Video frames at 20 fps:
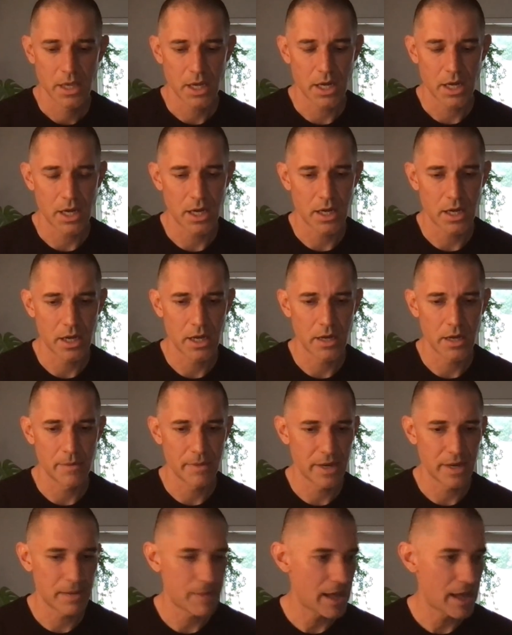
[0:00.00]

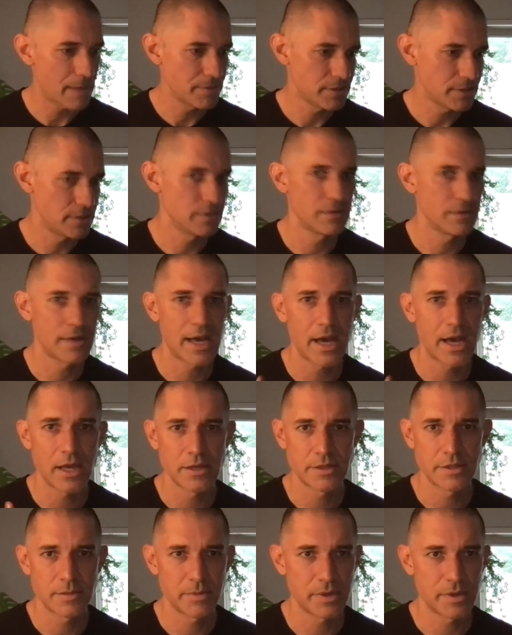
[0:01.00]
And I'm happy to do
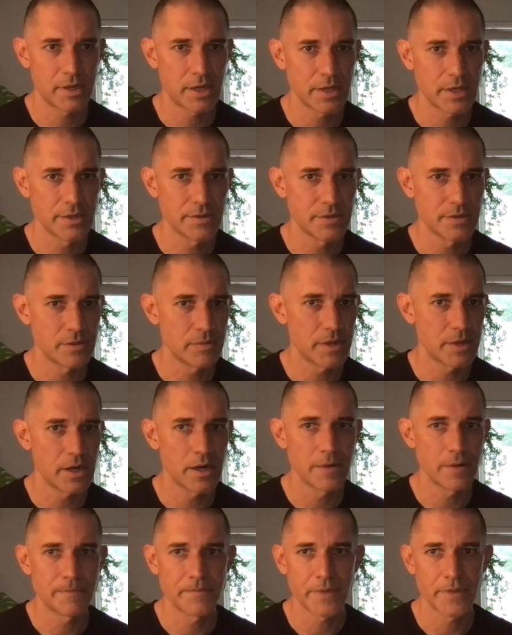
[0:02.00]
that, to put it on YouTube
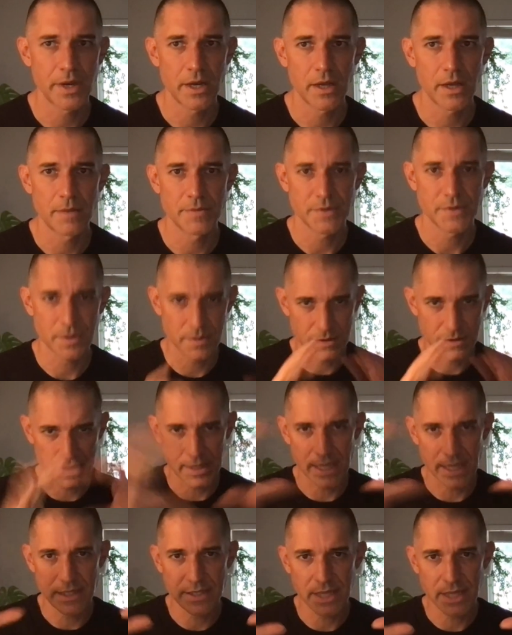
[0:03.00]
here. So it's
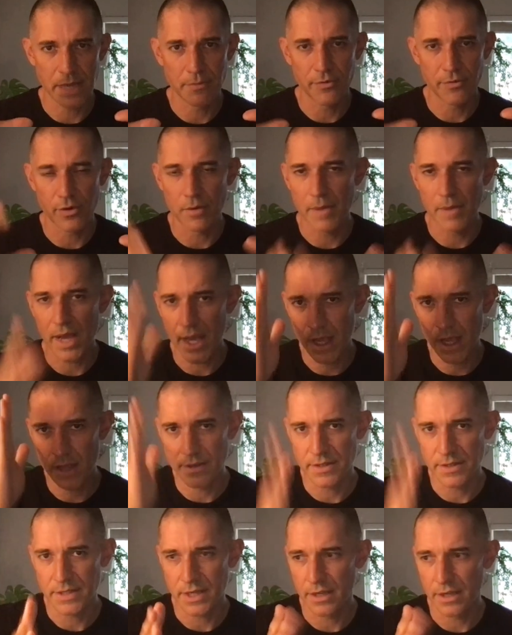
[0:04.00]
landscape format
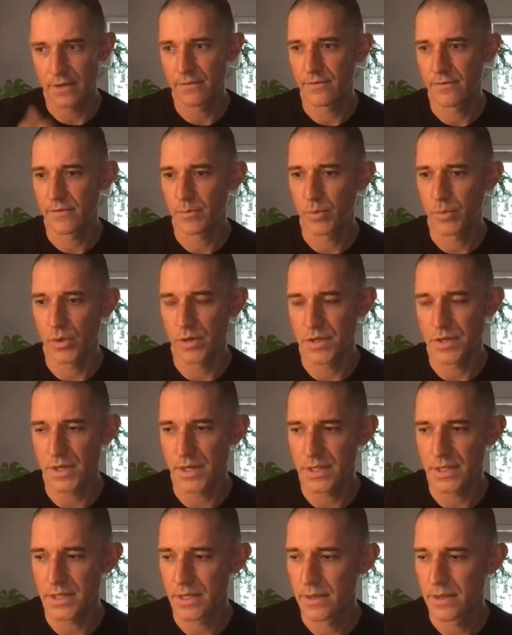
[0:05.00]
instead of
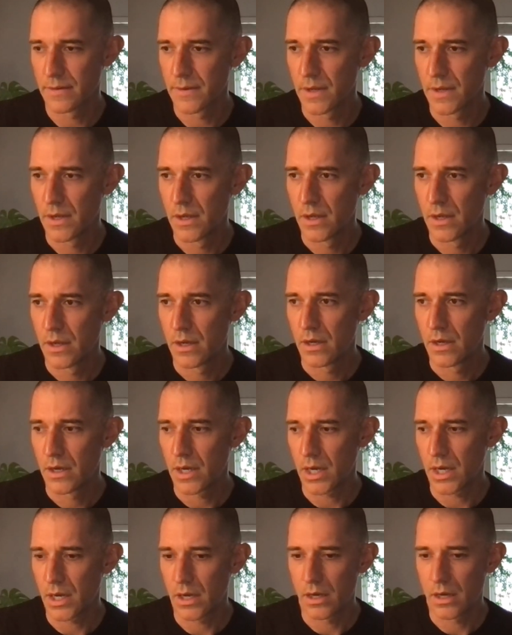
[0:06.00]
portrait.
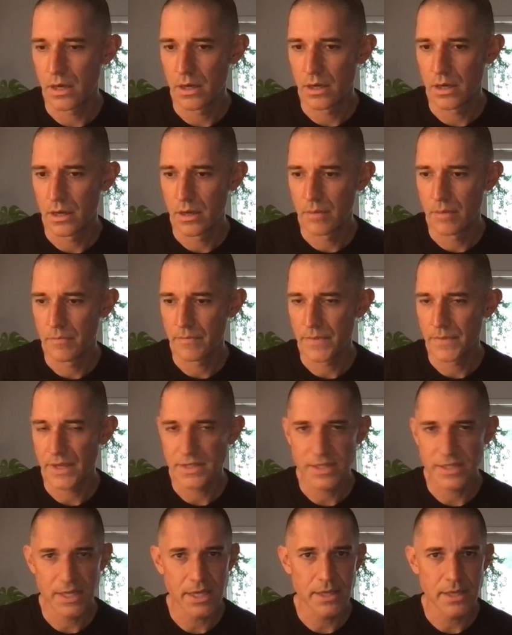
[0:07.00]

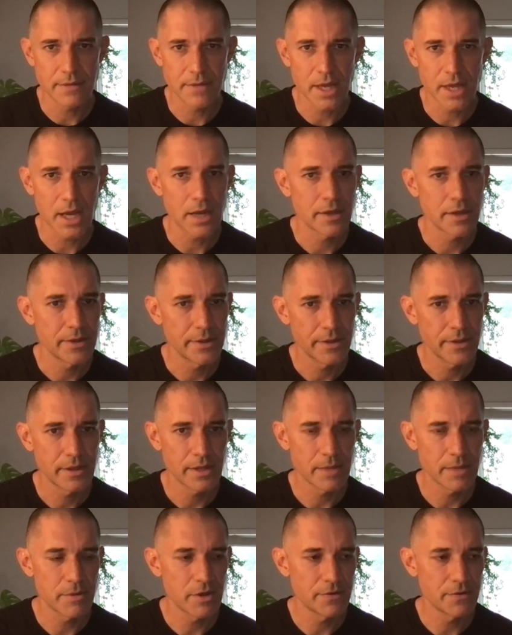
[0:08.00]
That's it. Yeah.
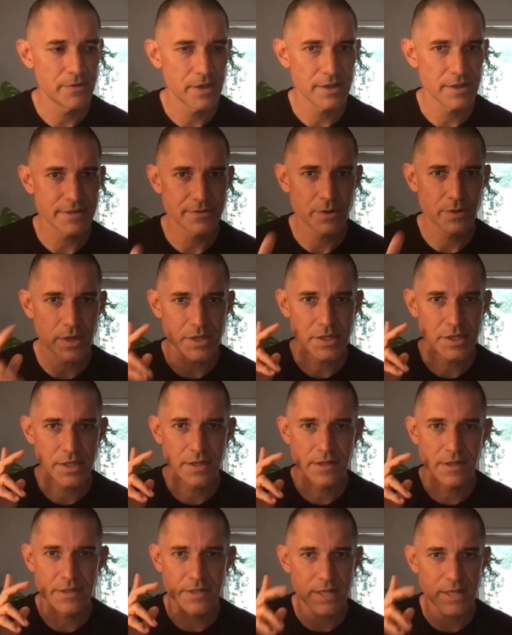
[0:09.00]
Let me know if you guys have
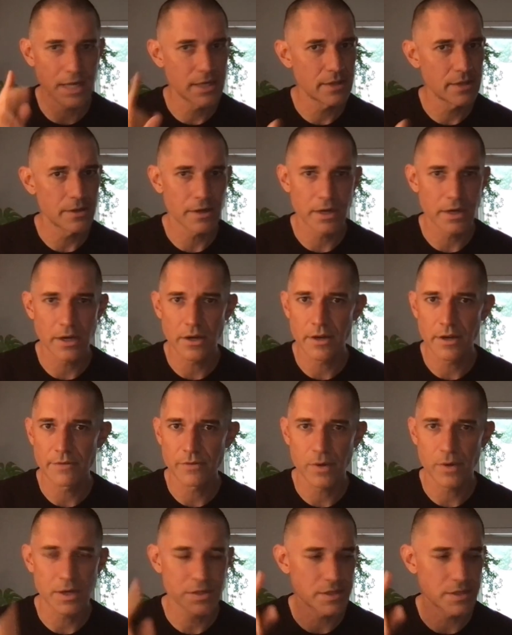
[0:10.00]
questions, any other gear you have
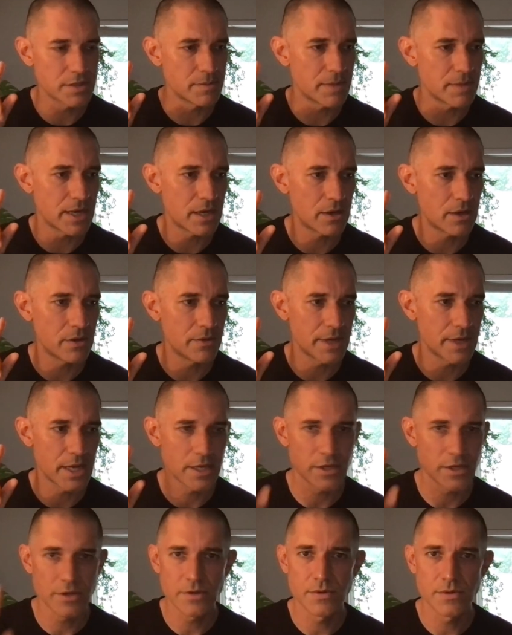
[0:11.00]
questions about that I
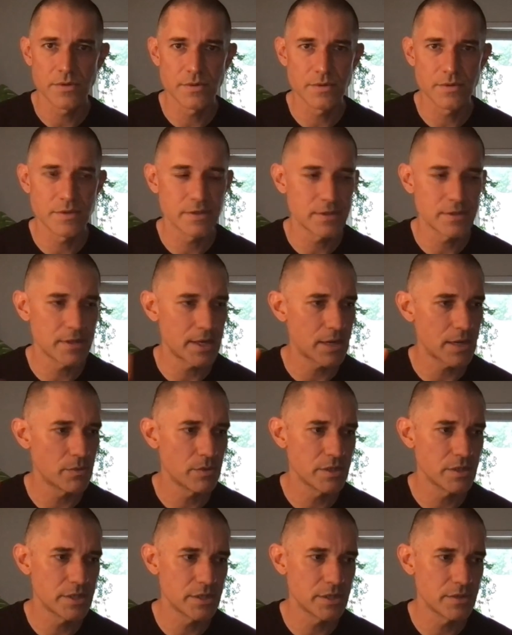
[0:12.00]
use, that I
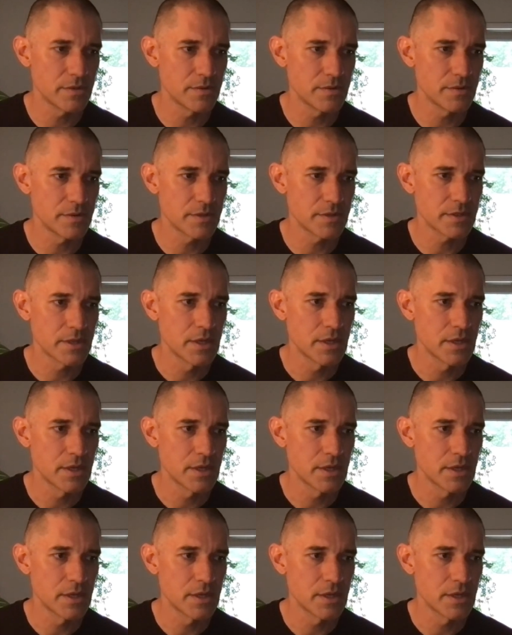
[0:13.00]
would use.